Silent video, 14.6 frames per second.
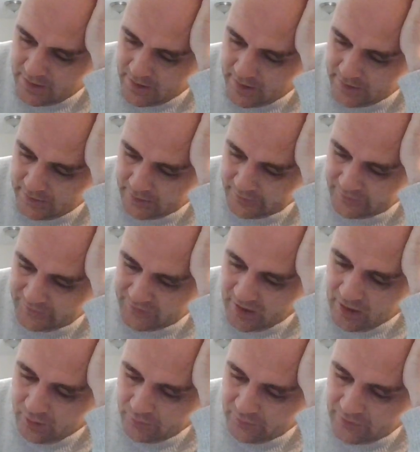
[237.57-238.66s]
and on the
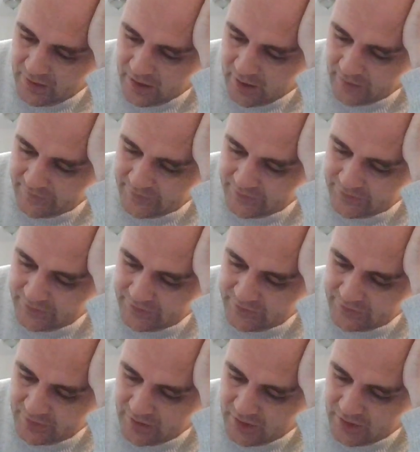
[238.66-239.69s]
south, the offices